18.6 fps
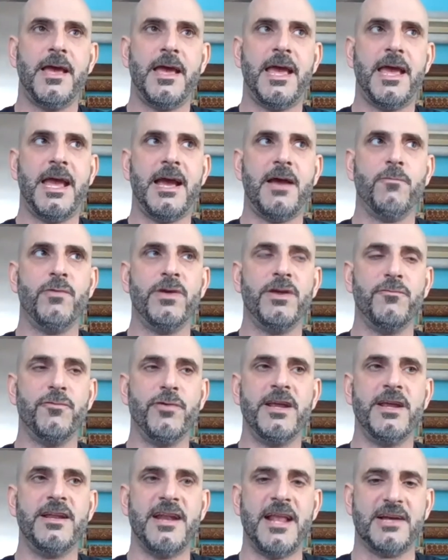And we
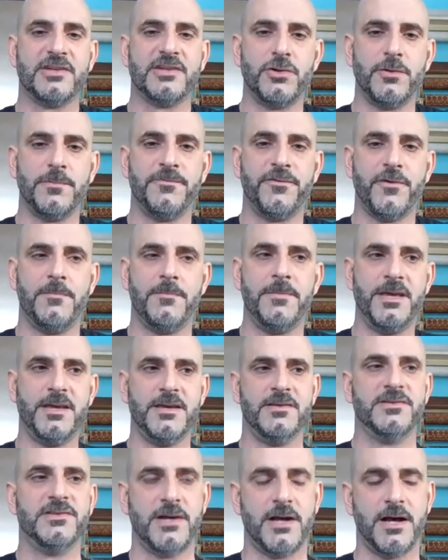read an excerpt from
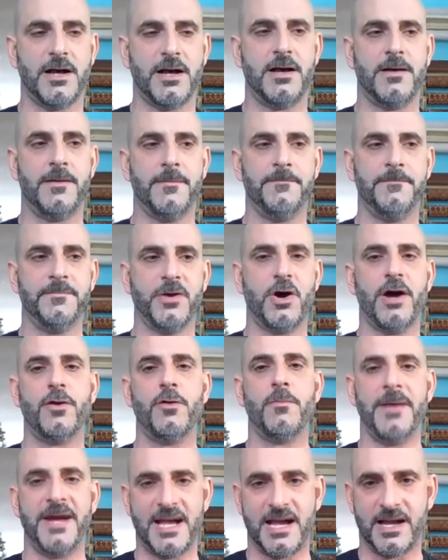his
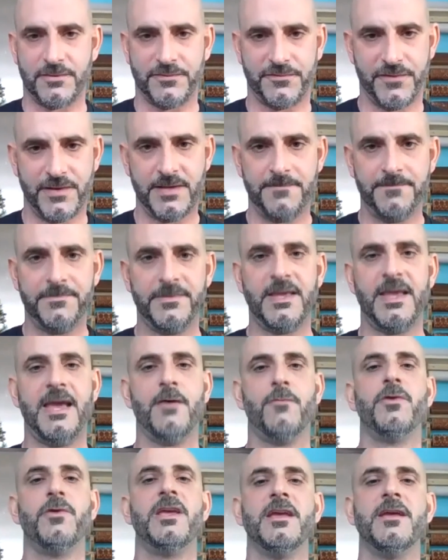autobiography,
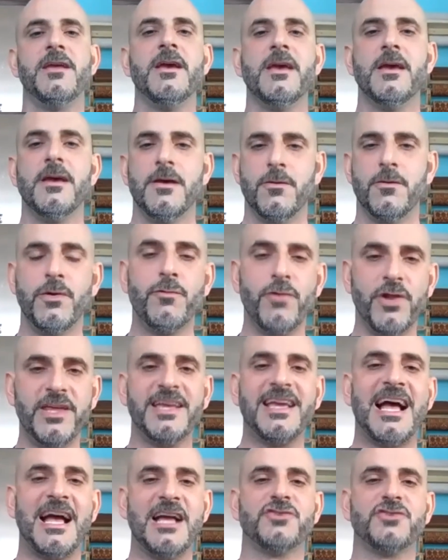and we really
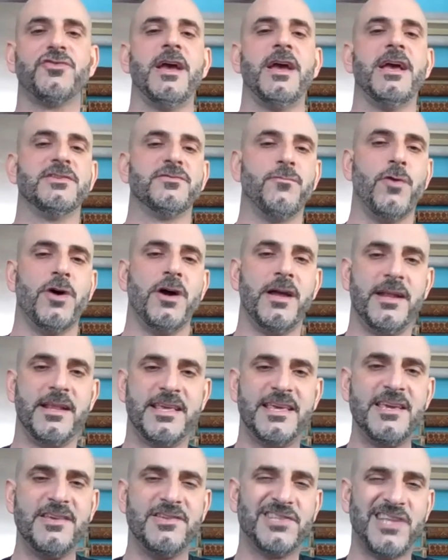contrast what
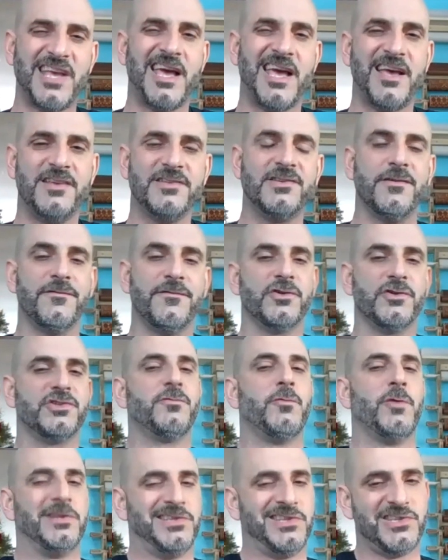he says versus
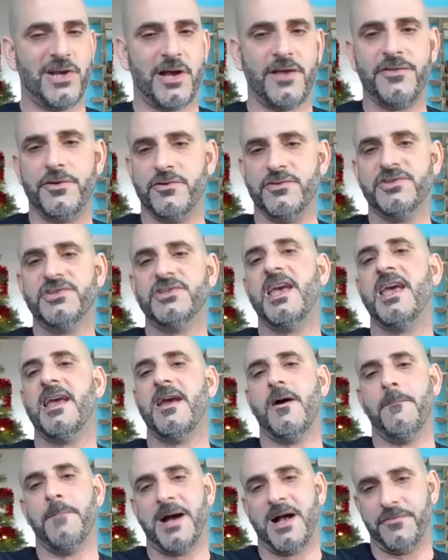what Southerners say
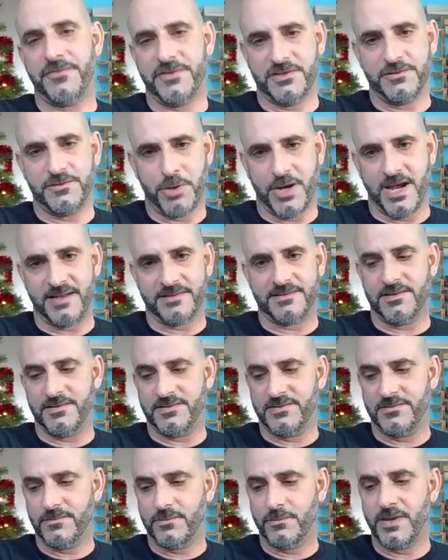about this
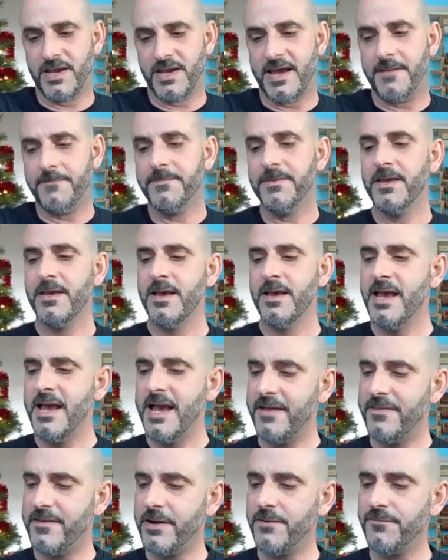practice, okay?
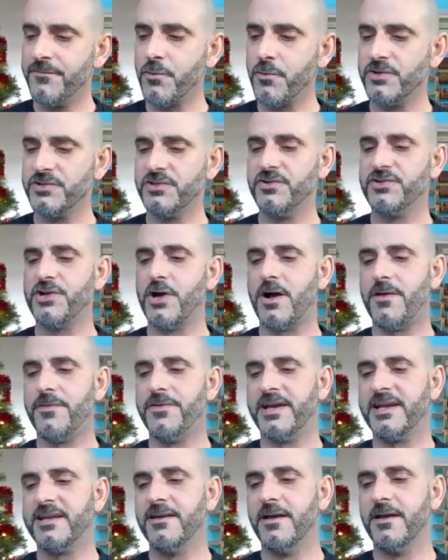And then, of course, there's all
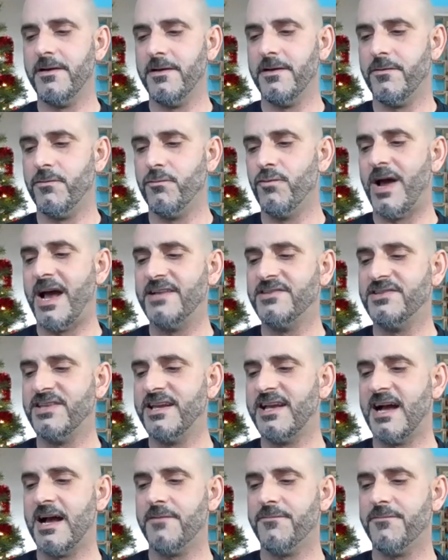the rising
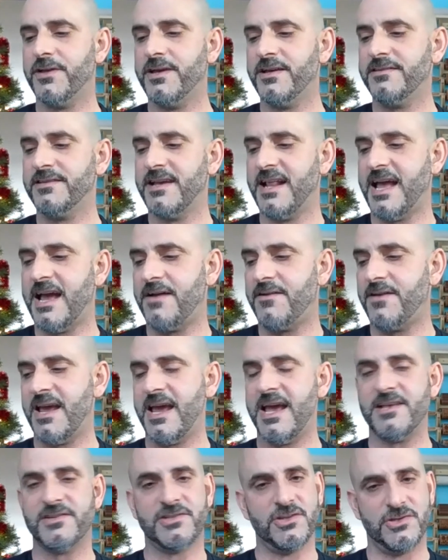conflict that
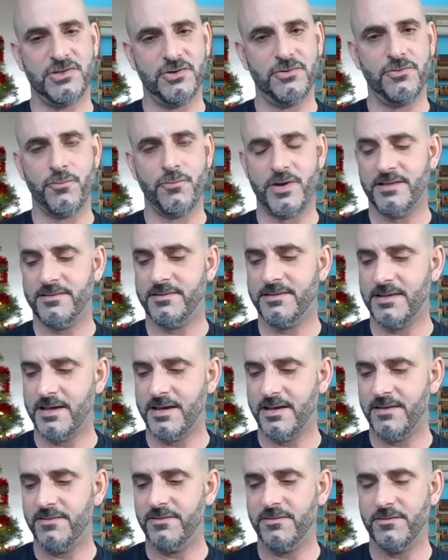has to do with
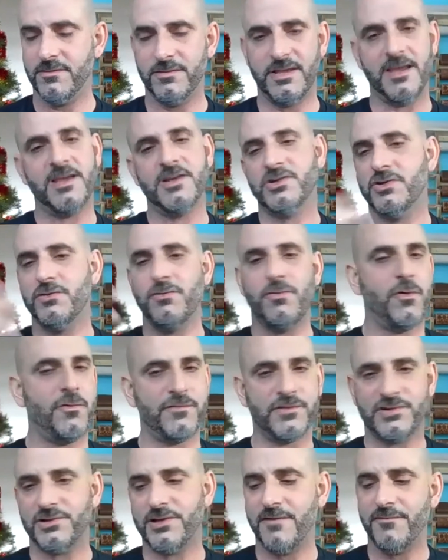the issue
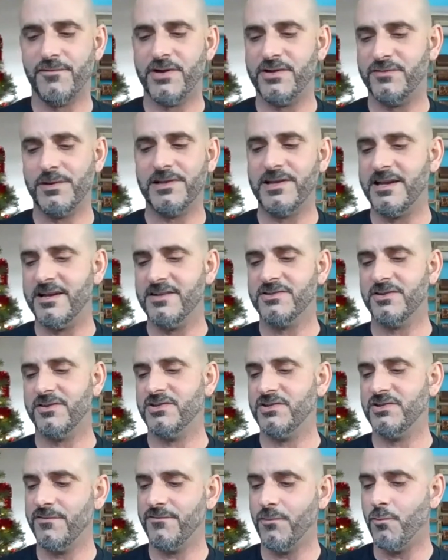over slavery as we lead into the
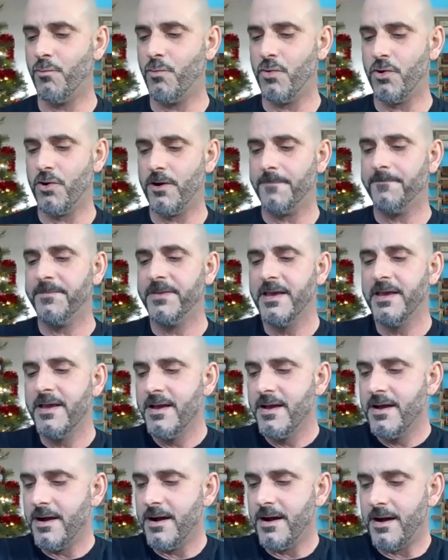Civil War,
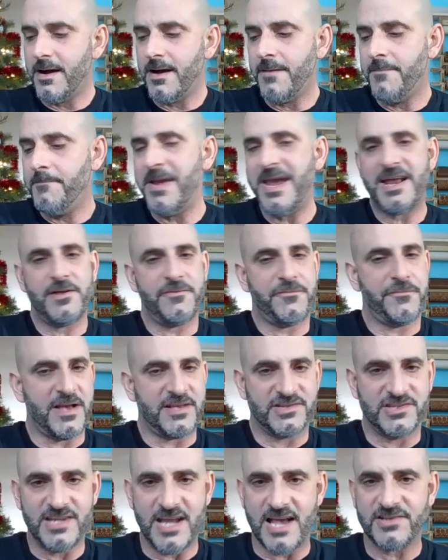
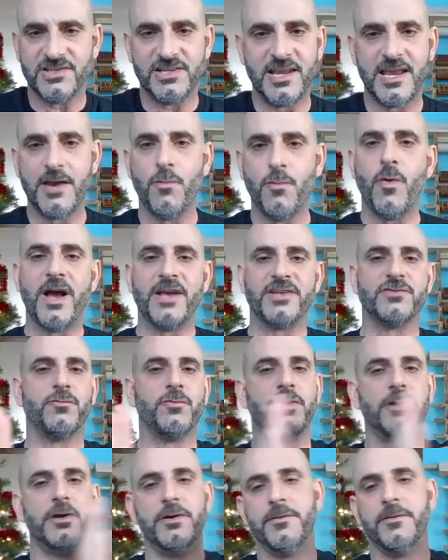manifest destiny,
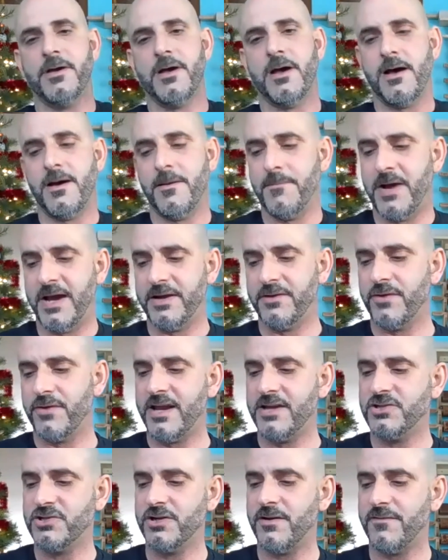westward
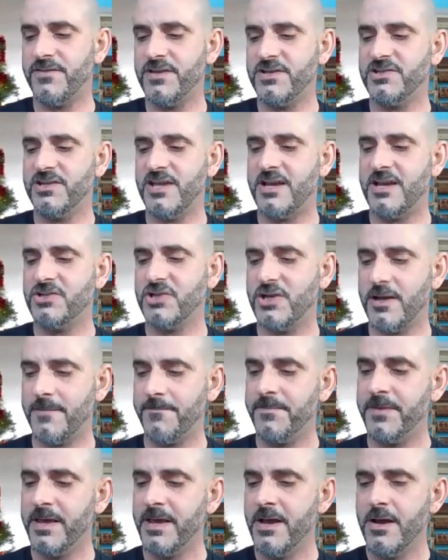migration of this
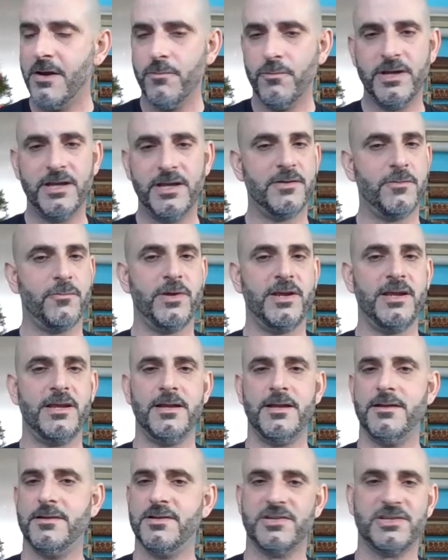nation.
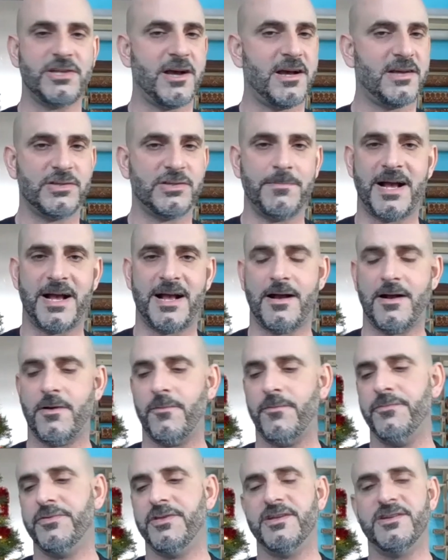We discuss about
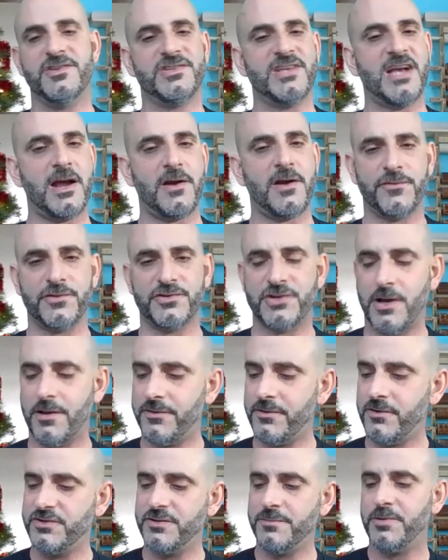how the desire for
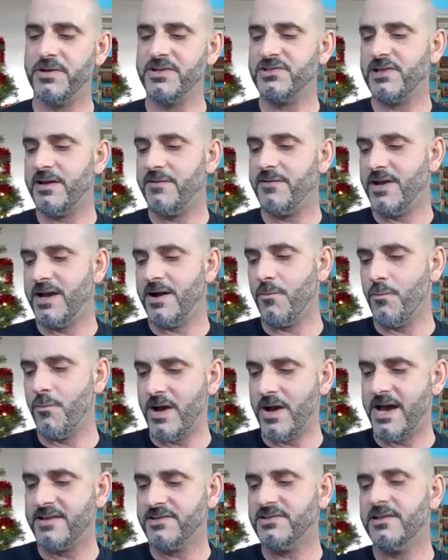Southerners to bring slavery out
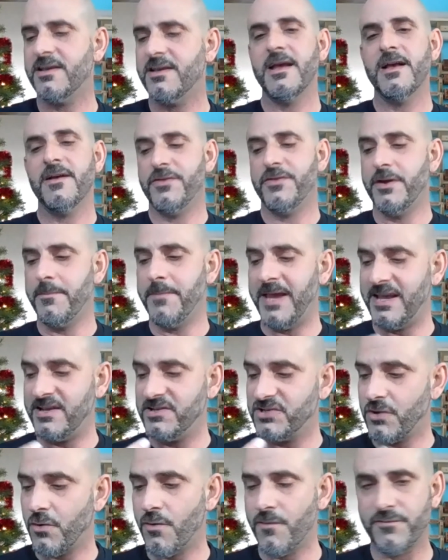west, the
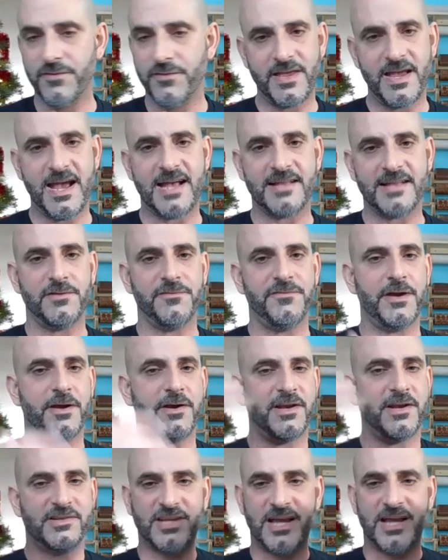debates over that, the
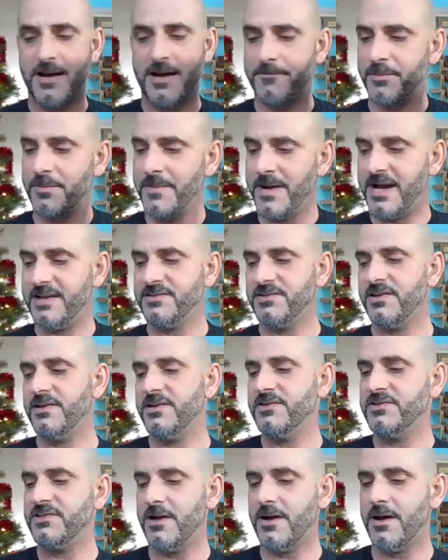various
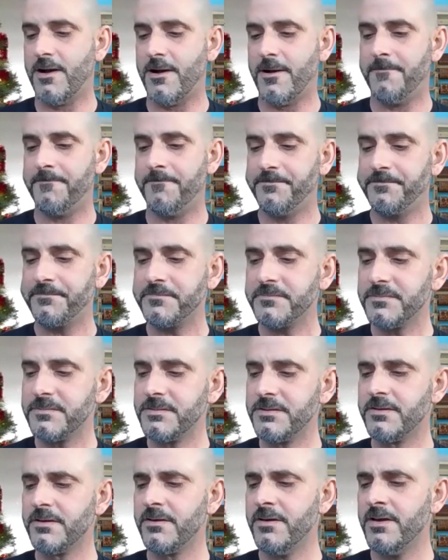compromises,
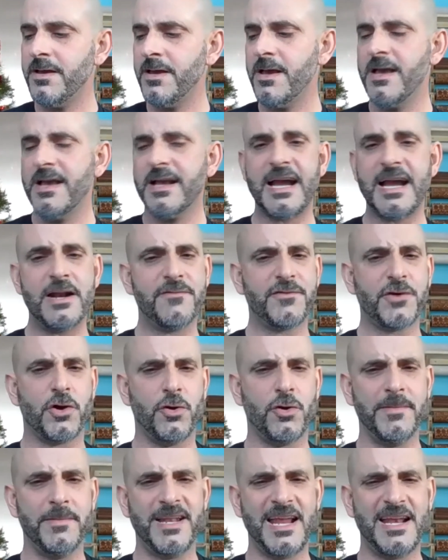kind of
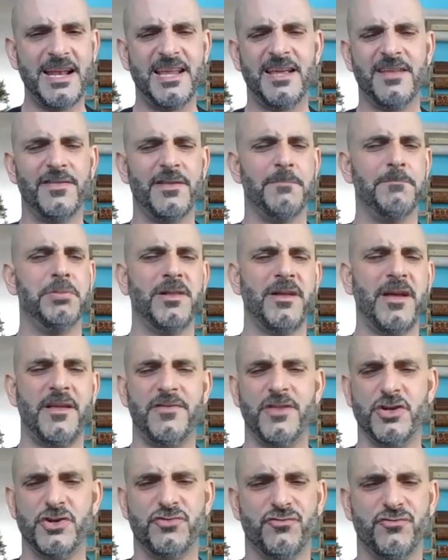culminating in
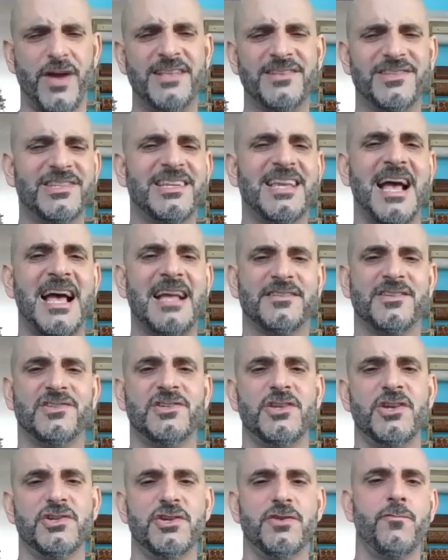the Dred Scott
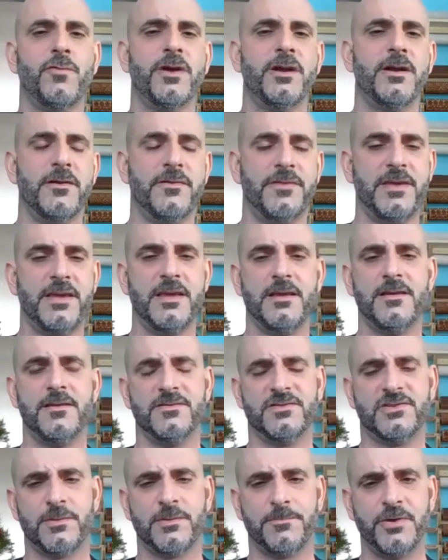decision, where the
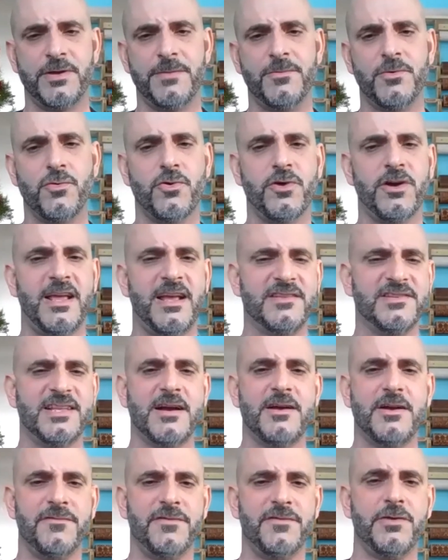Supreme Court hands
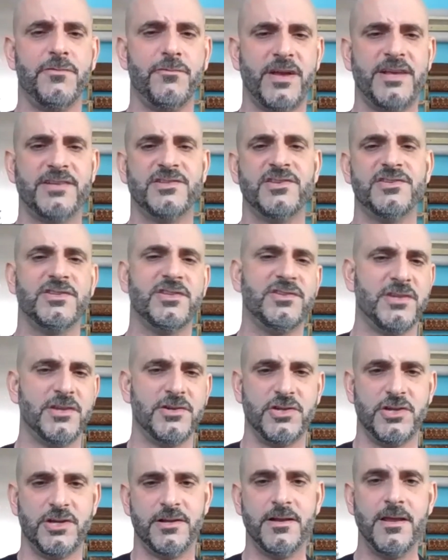down a very racist
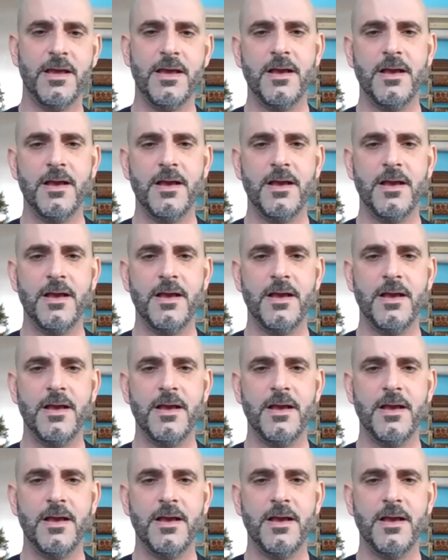decision,